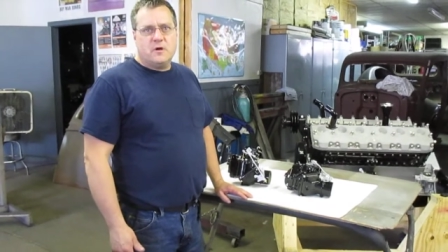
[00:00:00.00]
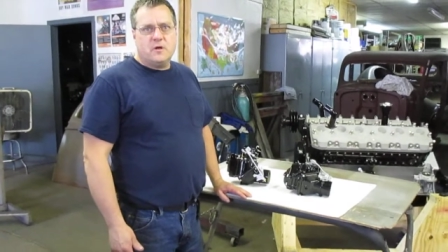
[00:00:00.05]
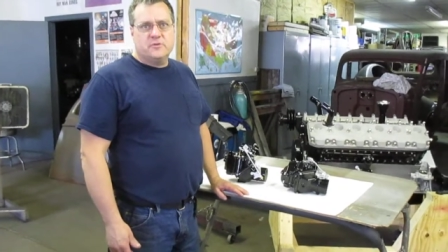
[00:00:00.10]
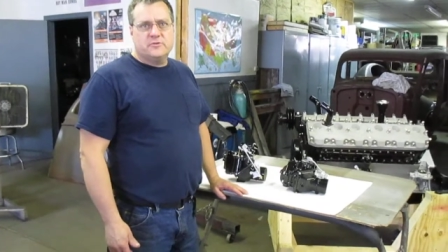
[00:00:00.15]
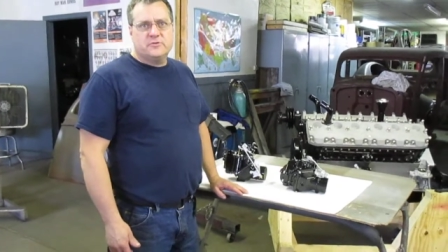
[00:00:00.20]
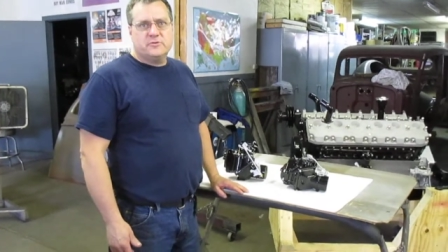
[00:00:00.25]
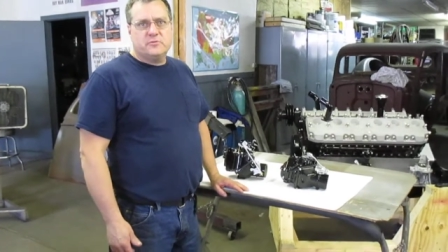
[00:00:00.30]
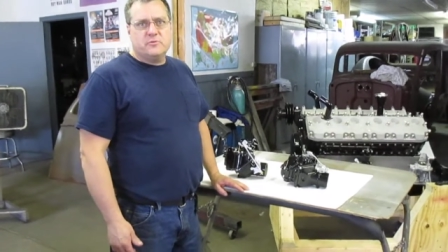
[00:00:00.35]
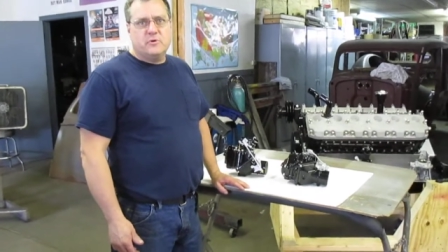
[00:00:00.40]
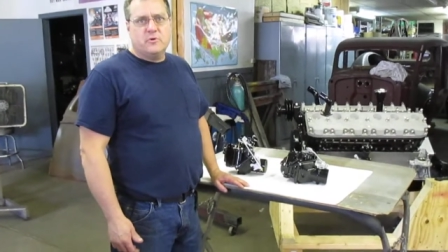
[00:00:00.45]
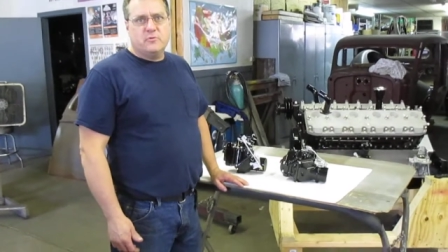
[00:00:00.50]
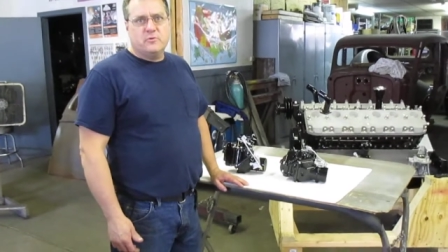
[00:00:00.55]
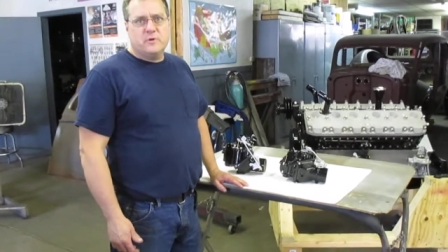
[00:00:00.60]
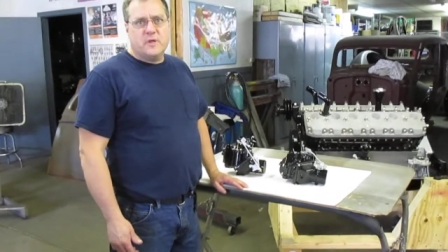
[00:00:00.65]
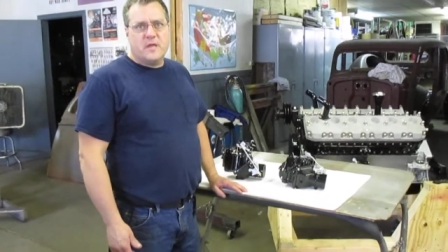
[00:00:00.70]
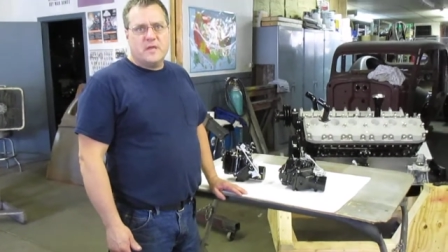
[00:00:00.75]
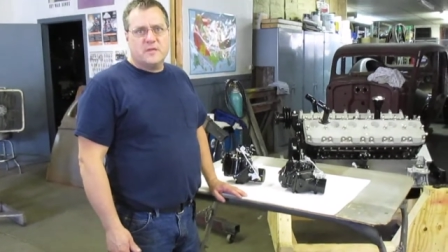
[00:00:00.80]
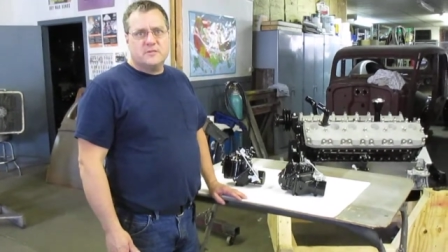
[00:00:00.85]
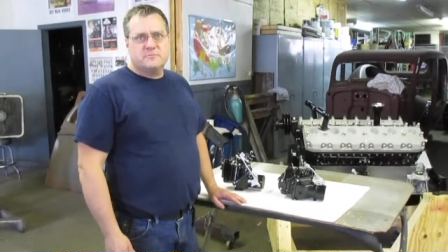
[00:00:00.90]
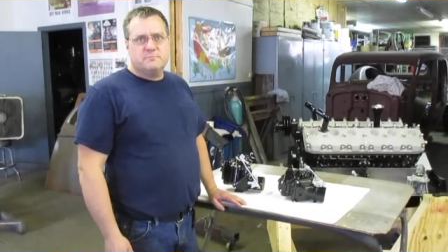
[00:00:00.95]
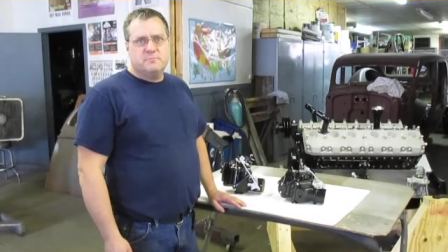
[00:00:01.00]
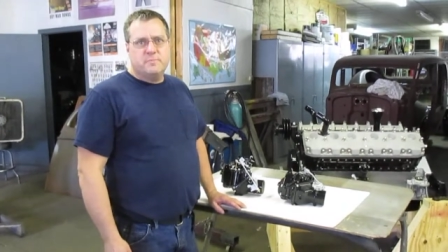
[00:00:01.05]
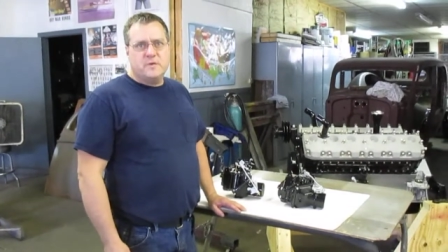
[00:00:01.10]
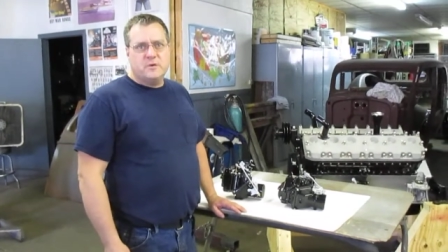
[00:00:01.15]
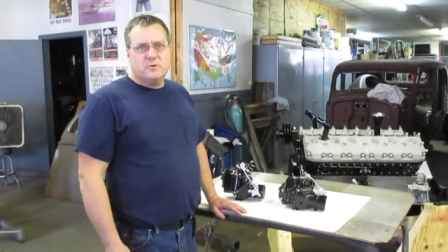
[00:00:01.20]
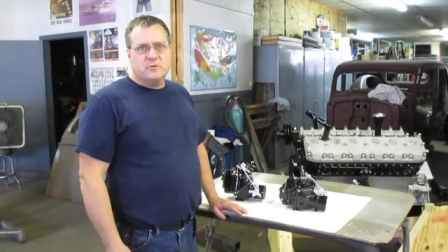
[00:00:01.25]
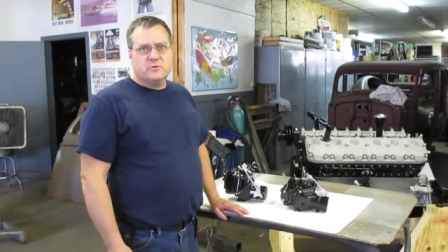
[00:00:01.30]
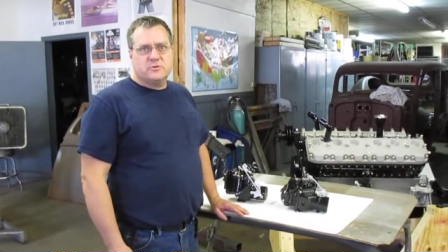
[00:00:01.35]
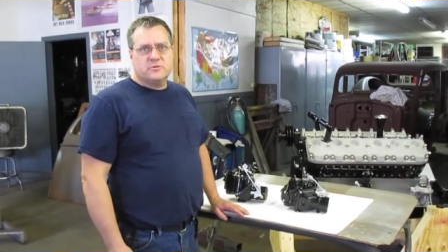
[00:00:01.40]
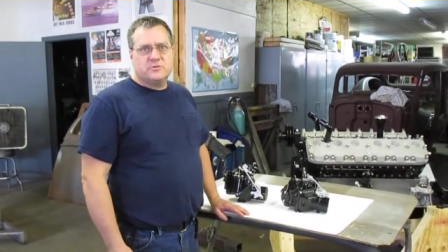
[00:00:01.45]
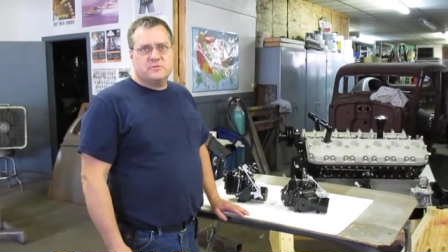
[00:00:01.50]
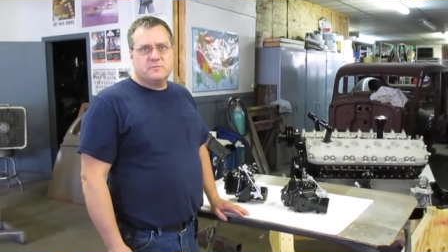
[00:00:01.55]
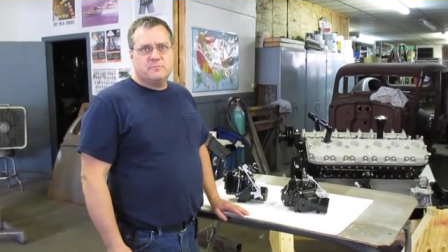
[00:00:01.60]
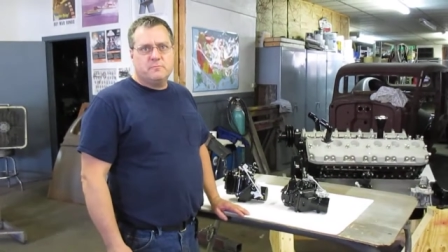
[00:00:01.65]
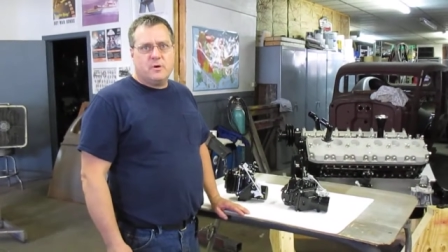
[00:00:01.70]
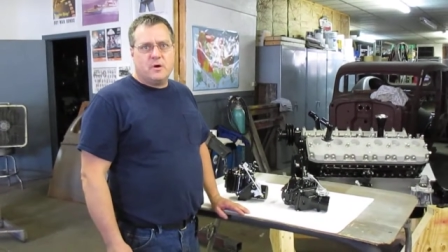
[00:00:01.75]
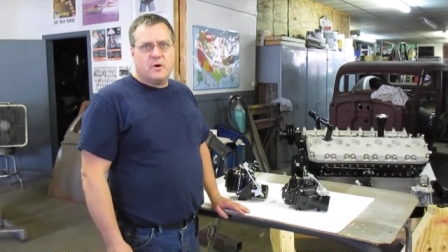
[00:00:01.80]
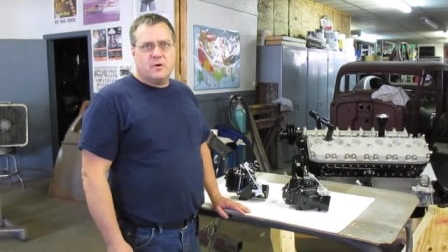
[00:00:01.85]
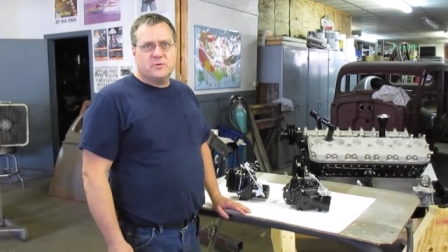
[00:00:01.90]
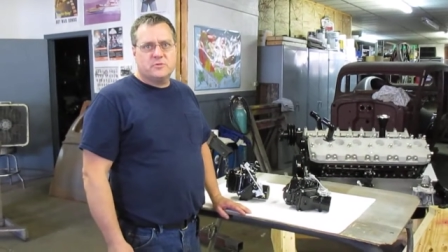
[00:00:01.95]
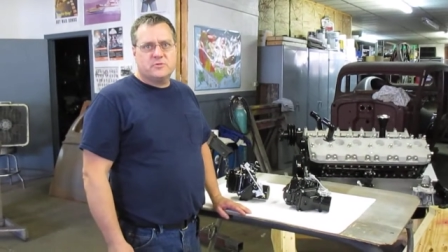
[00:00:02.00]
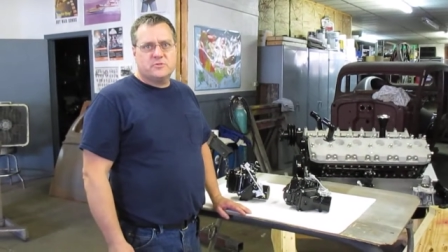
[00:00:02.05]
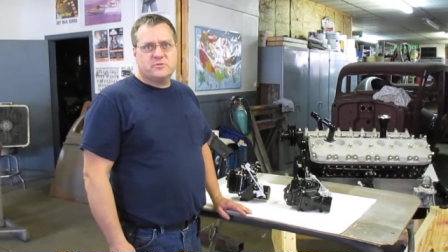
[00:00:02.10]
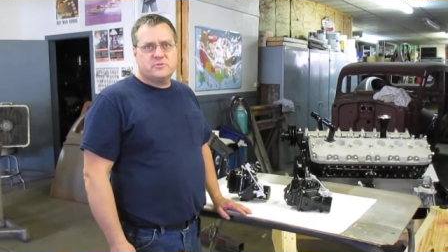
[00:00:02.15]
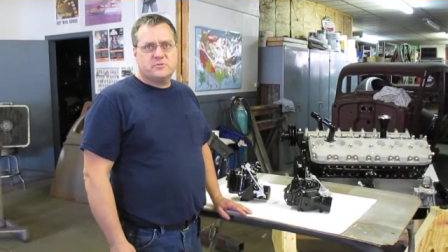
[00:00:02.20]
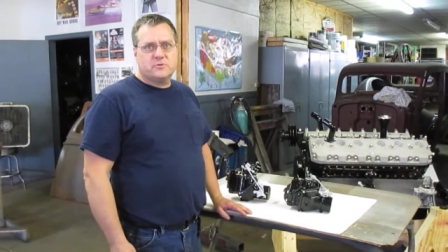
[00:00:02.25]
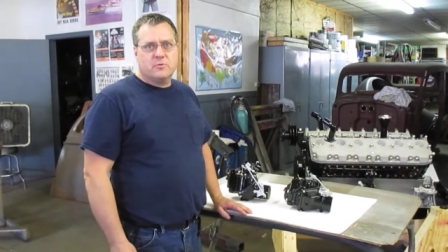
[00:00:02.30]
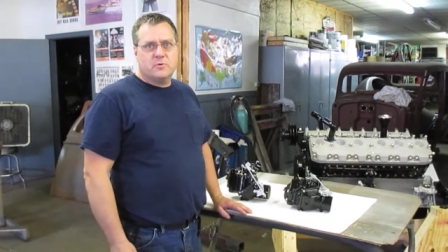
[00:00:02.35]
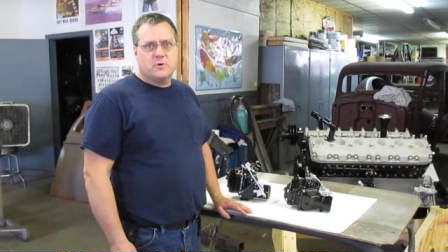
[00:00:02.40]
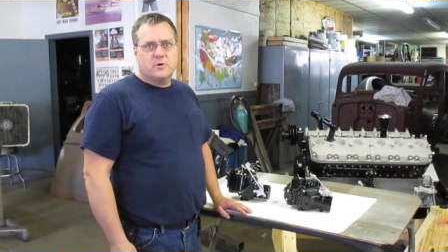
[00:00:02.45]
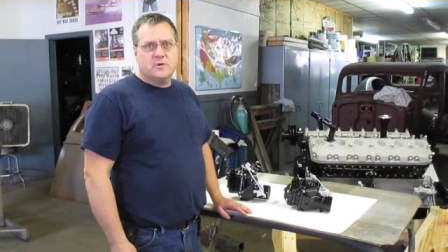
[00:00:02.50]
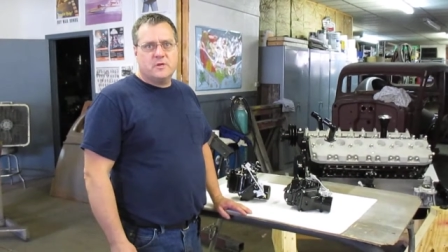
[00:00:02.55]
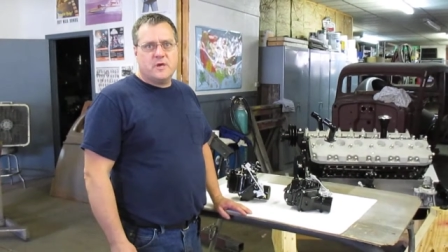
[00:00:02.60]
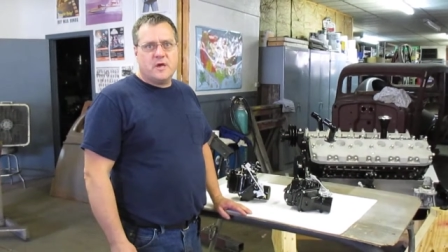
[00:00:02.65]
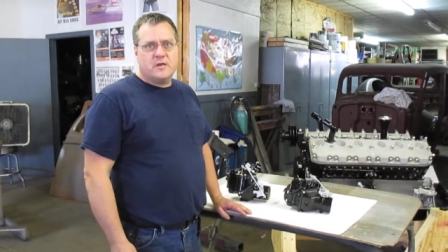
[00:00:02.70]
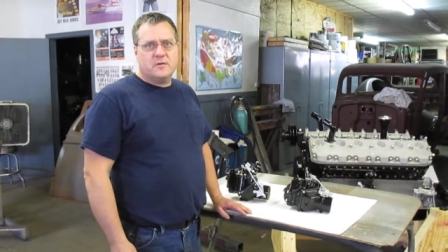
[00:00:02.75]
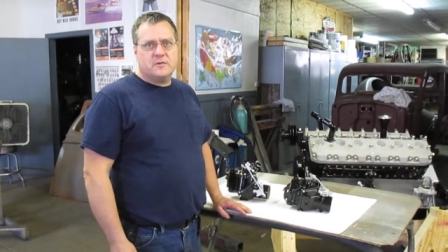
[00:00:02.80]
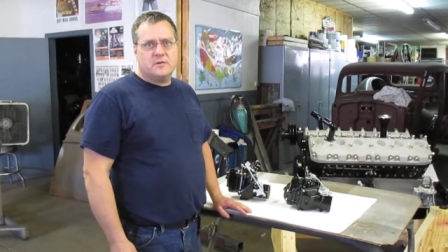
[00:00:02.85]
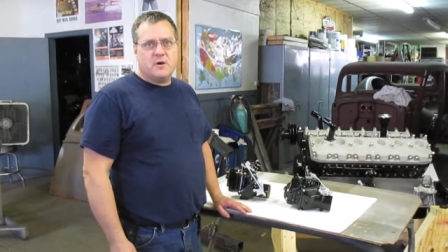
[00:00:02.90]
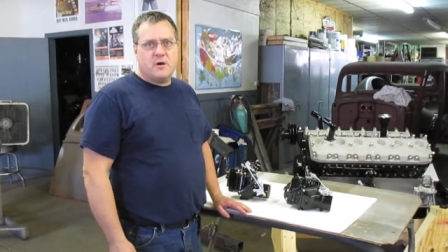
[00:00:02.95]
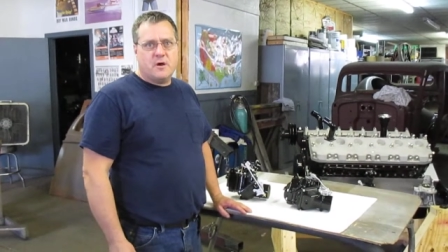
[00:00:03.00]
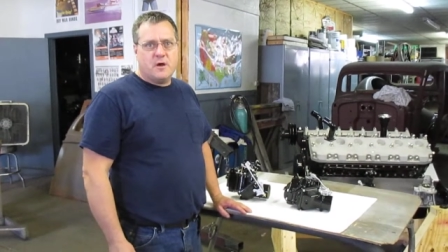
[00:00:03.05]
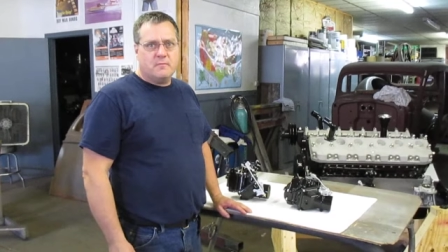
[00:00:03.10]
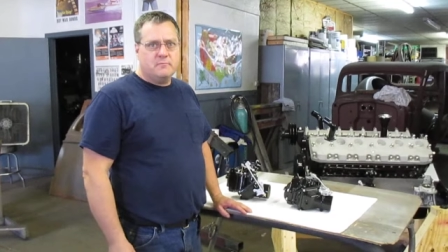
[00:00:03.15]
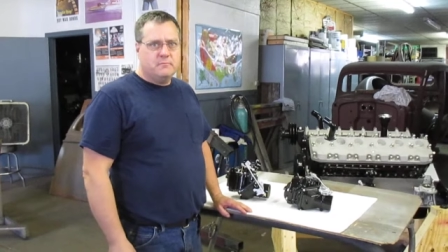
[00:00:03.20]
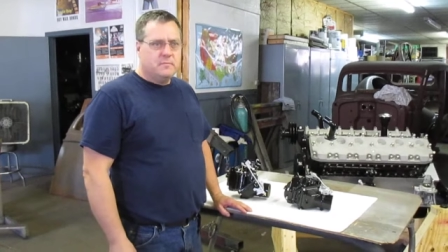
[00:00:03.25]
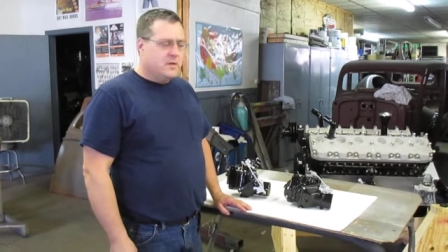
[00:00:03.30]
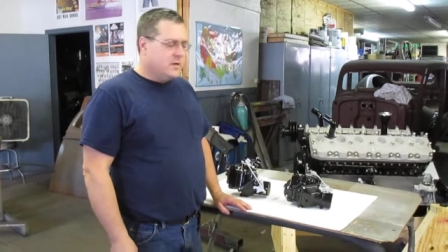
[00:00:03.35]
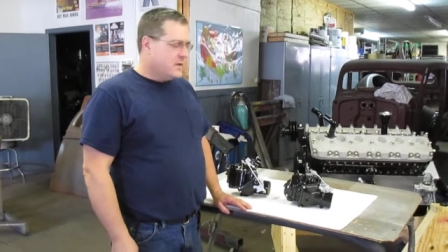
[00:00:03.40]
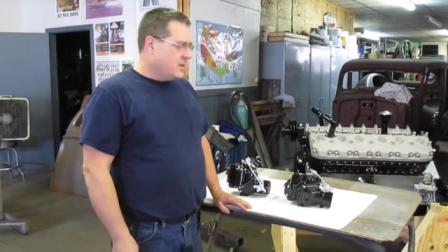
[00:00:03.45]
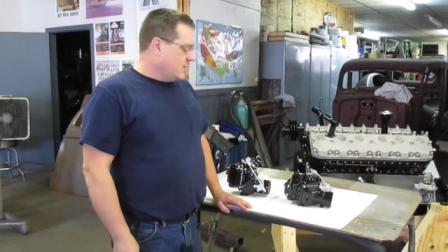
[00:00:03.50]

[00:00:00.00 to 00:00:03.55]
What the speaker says: also known as PiercePartsStore.com.